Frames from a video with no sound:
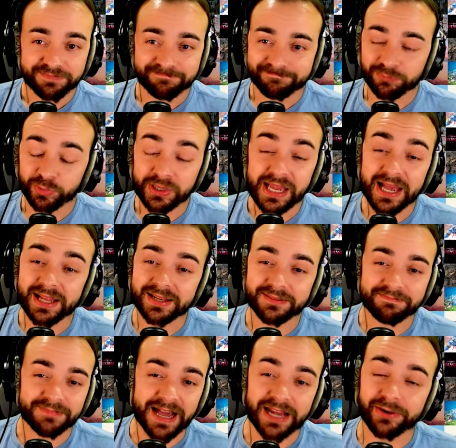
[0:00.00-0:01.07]
I
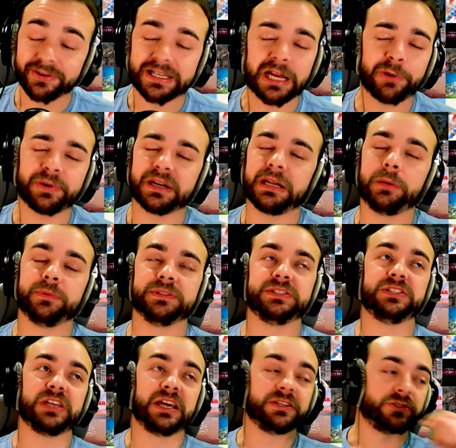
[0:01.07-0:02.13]
don't care what anyone
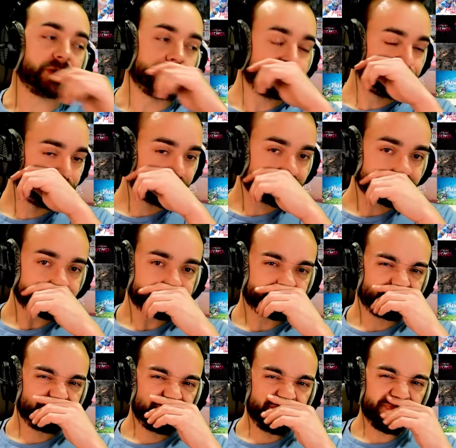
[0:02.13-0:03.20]
says.
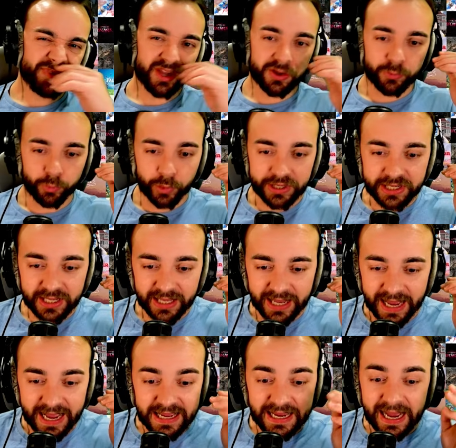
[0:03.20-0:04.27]
When
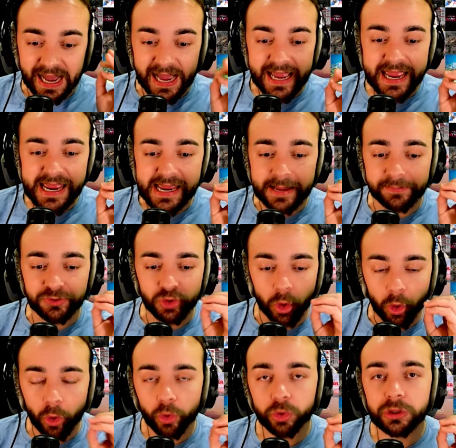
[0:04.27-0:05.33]
I am
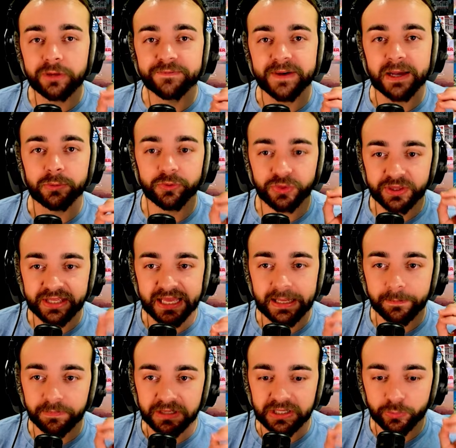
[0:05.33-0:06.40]
totally fine with the game
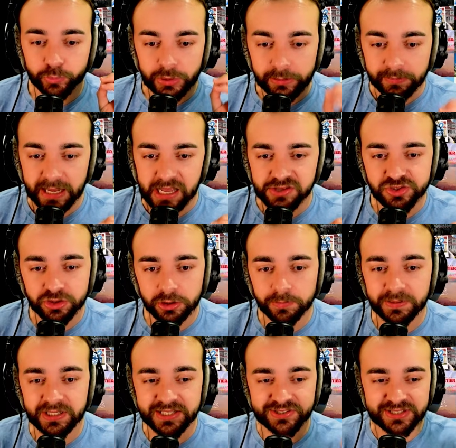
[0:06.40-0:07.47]
being remastered
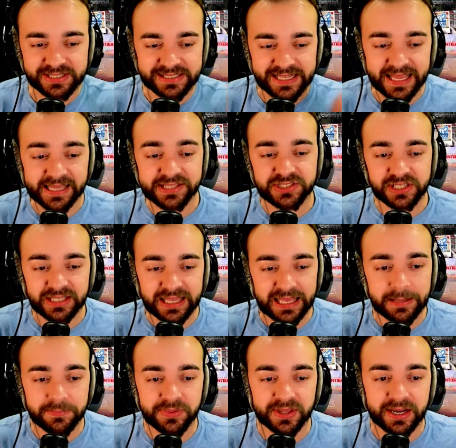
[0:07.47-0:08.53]
because it takes a
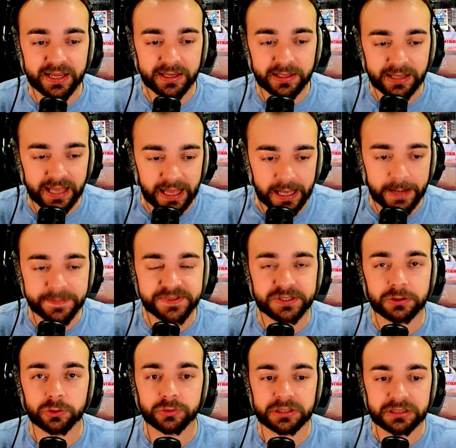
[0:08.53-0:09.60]
game that I
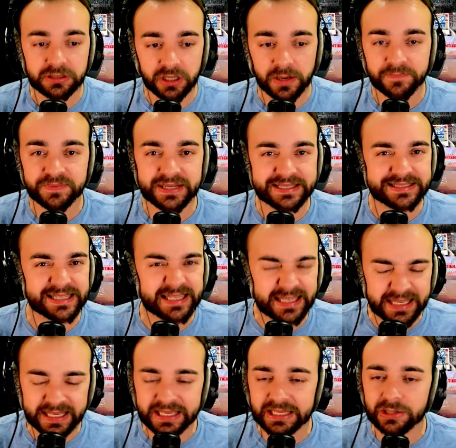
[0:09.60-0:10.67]
absolutely loved as a
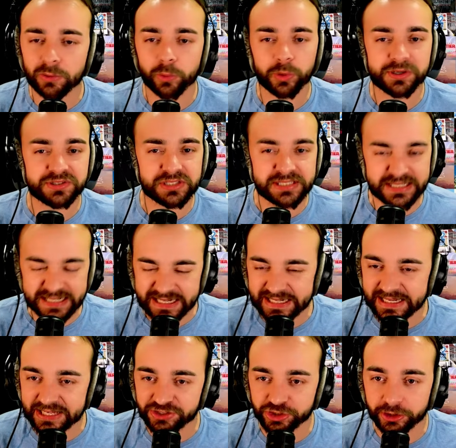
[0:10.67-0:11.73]
kid or as a
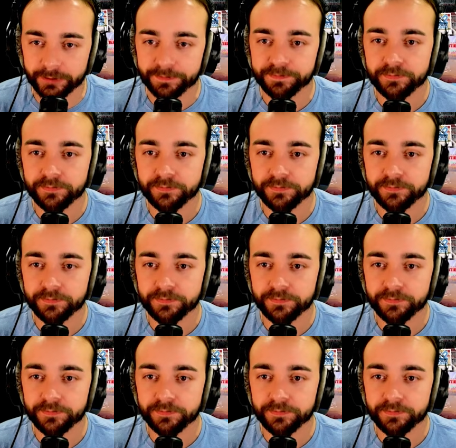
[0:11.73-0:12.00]
teenager